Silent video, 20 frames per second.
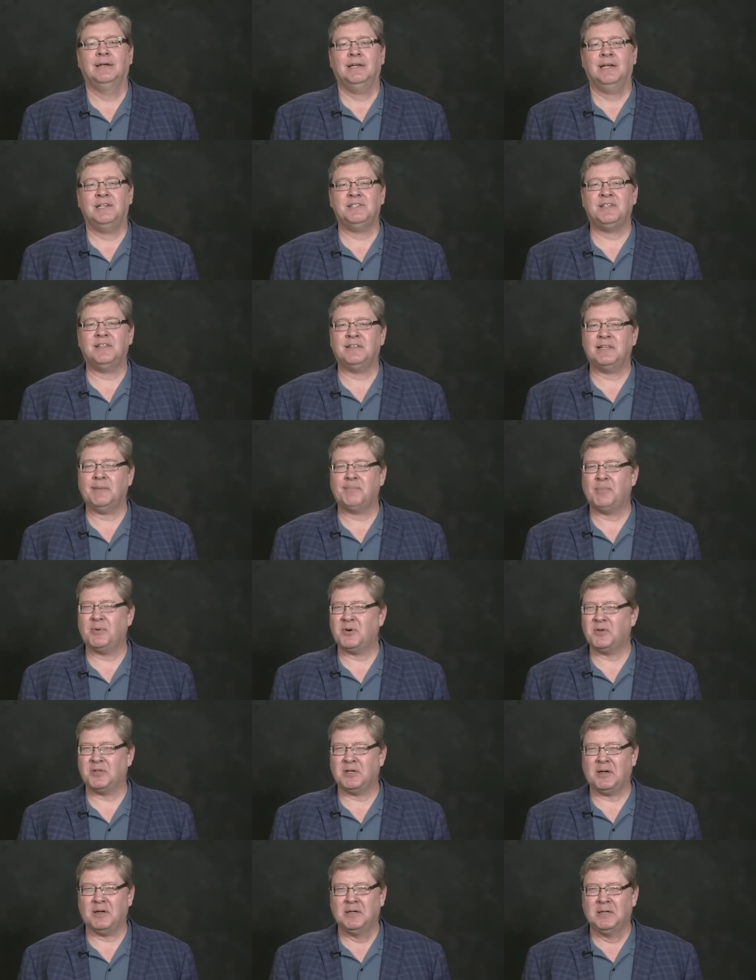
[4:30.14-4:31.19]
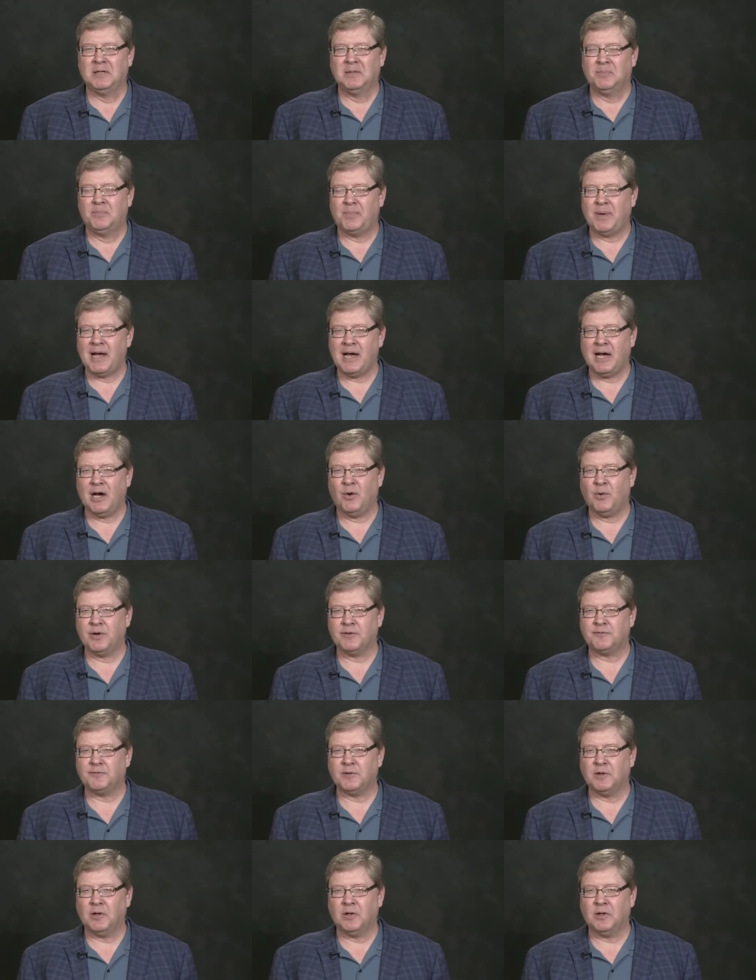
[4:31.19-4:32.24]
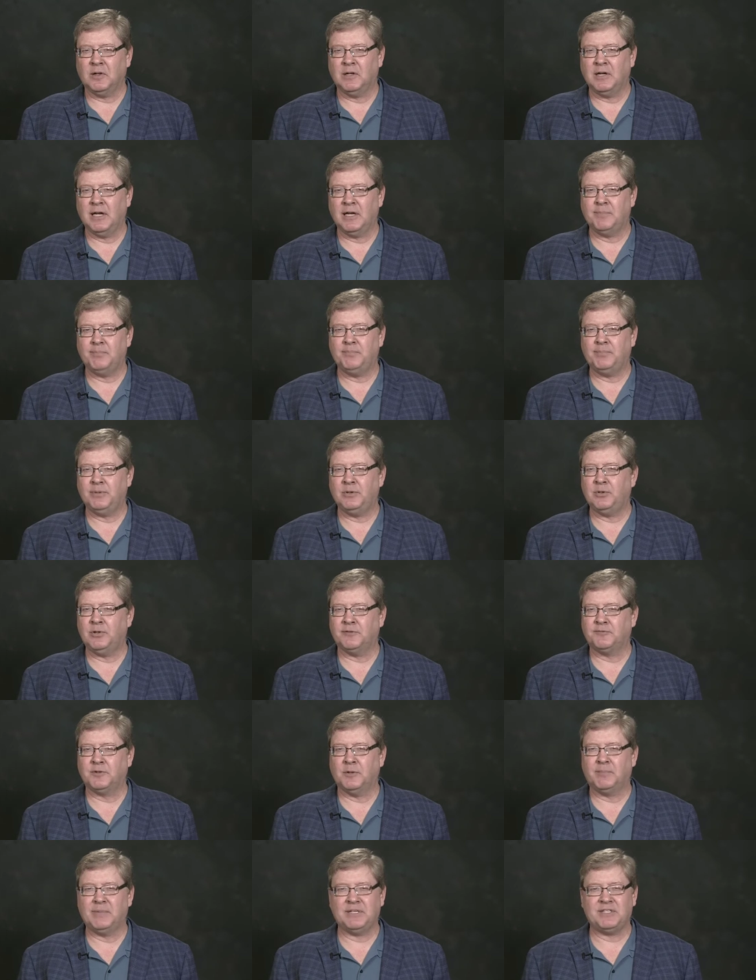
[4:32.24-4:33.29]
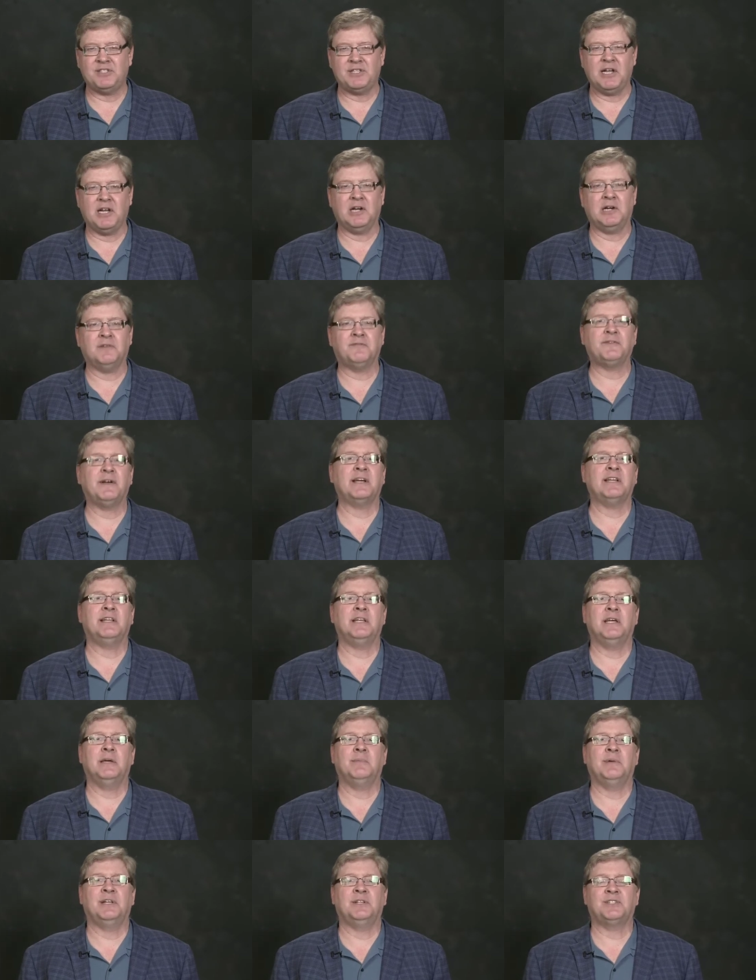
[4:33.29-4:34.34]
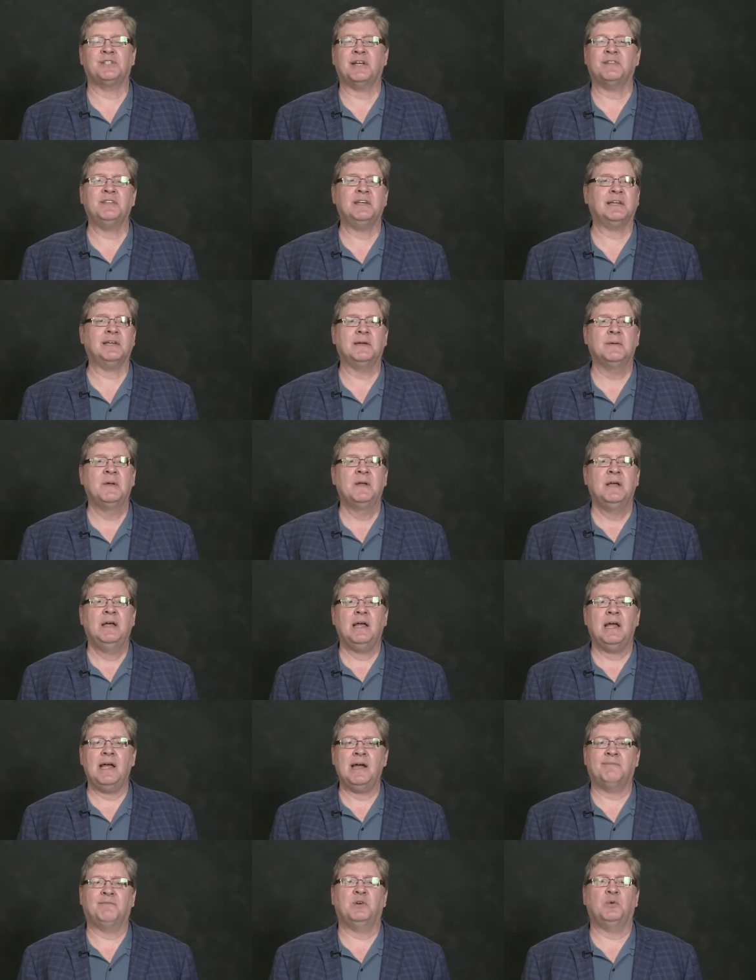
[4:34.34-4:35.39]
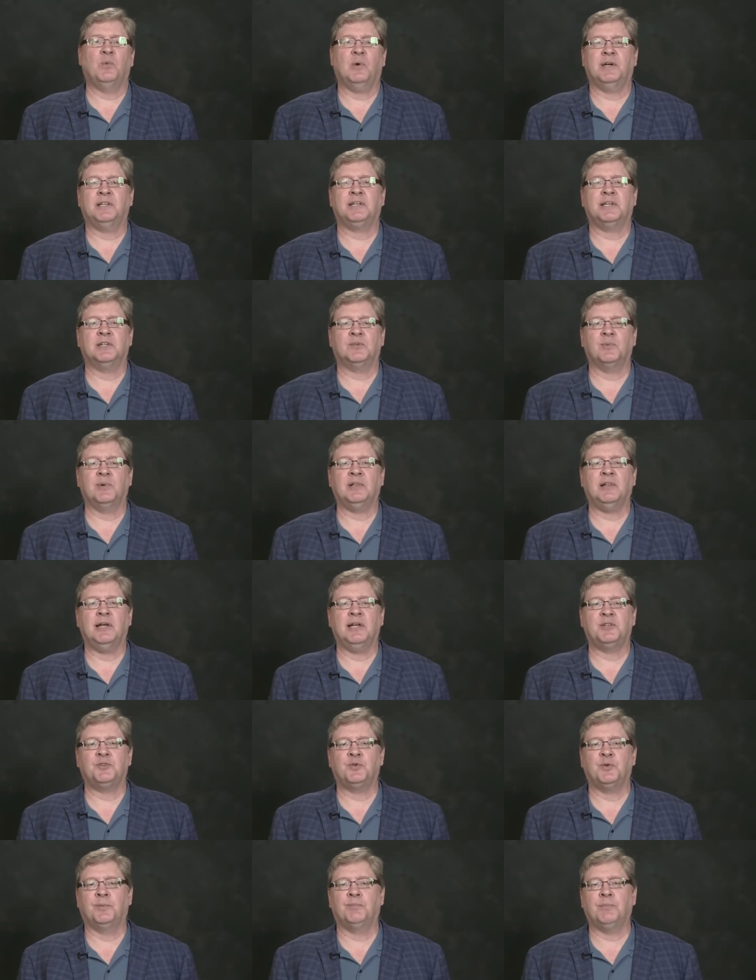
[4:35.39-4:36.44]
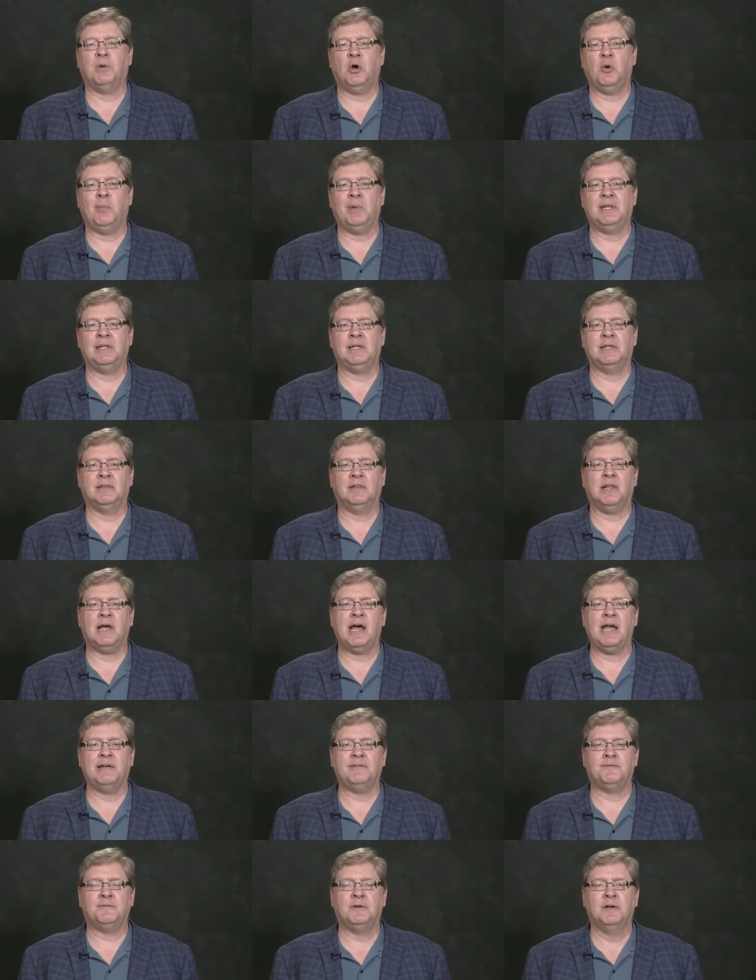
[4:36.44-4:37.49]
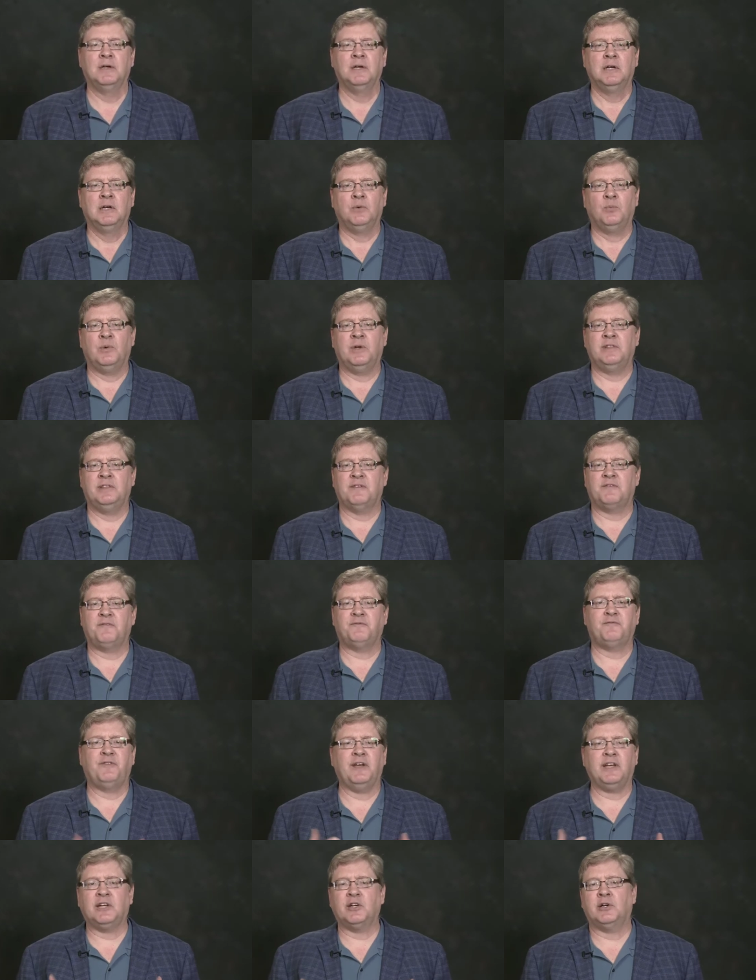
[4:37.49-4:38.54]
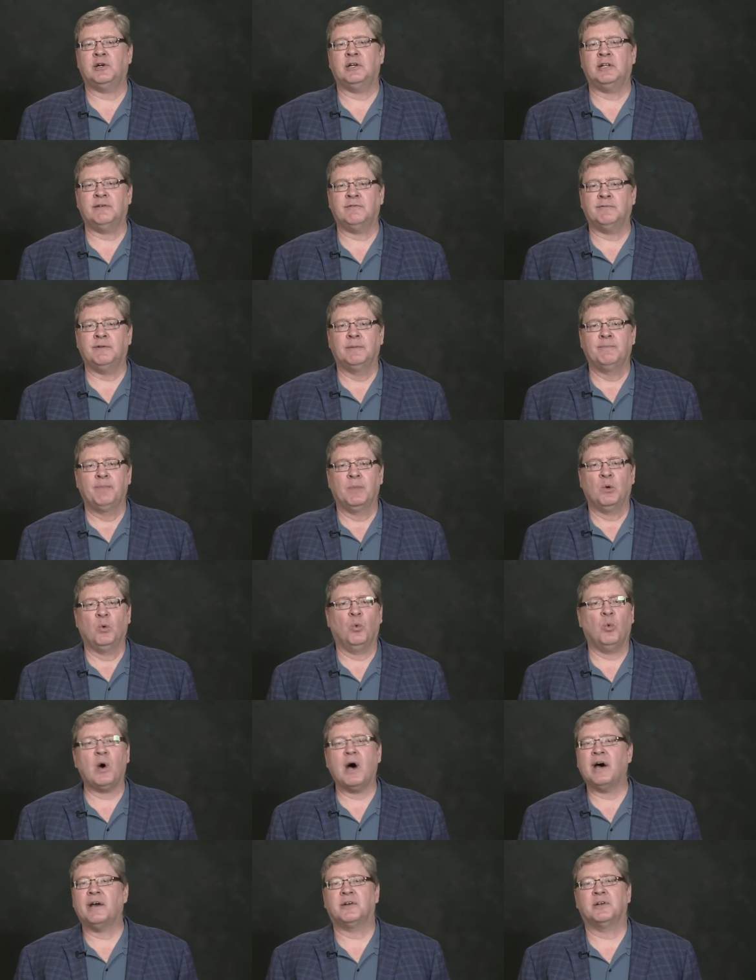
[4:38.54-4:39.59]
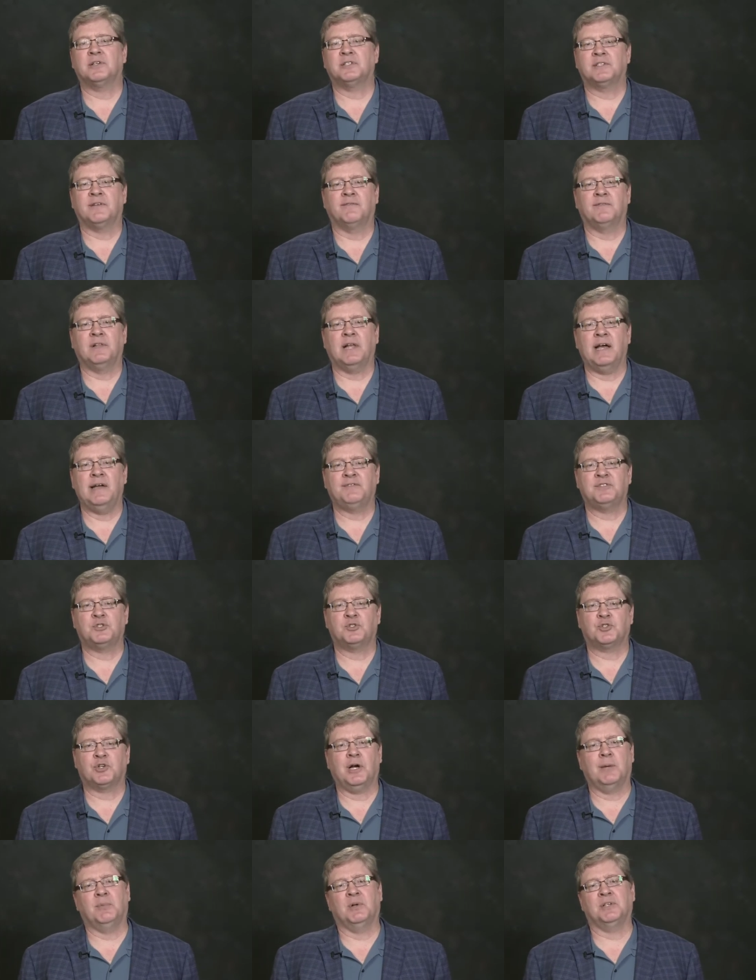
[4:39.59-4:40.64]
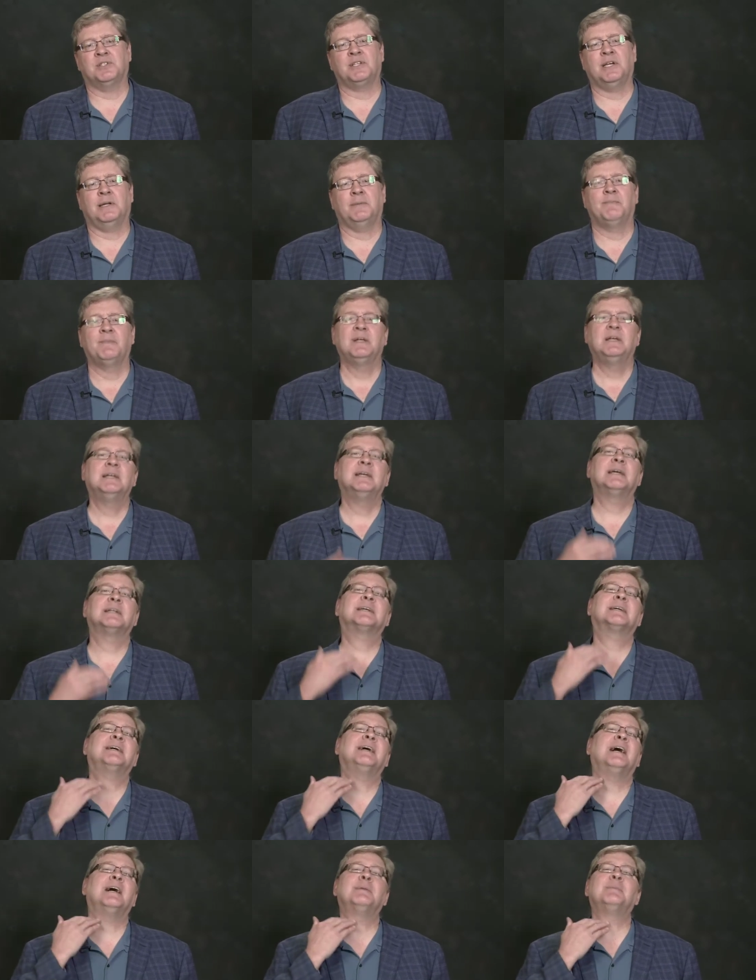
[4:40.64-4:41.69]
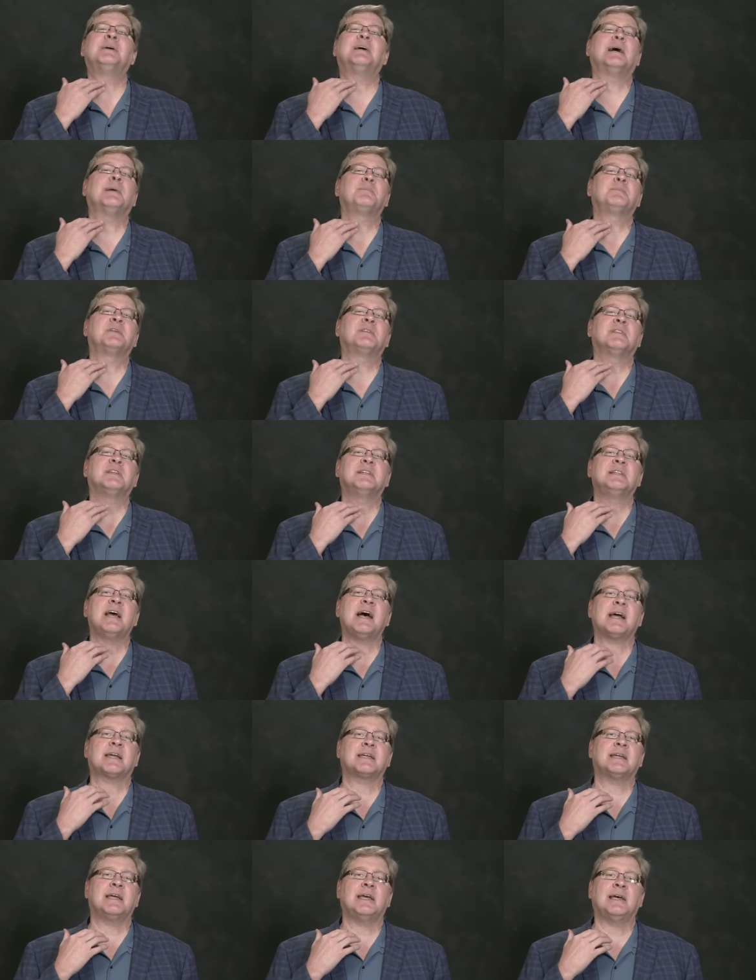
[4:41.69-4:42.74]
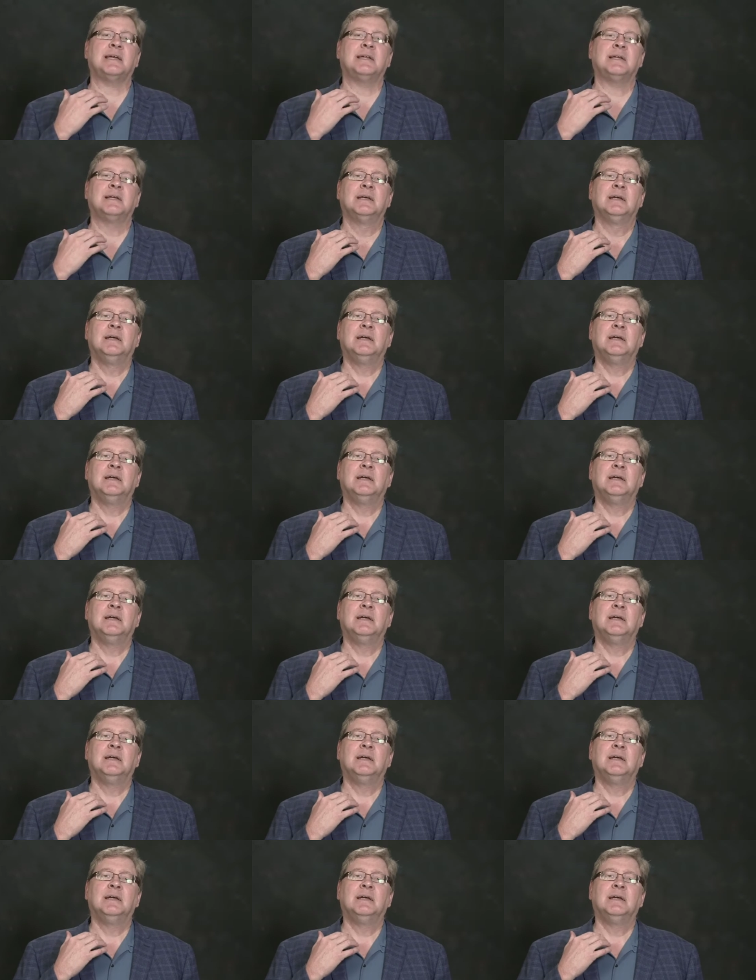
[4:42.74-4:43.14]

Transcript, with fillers: Isn't that both a powerful and beautiful but terrifying image? I think everyone can relate to a moment in life when the figurative waters of life's troubles had, had come up to the neck and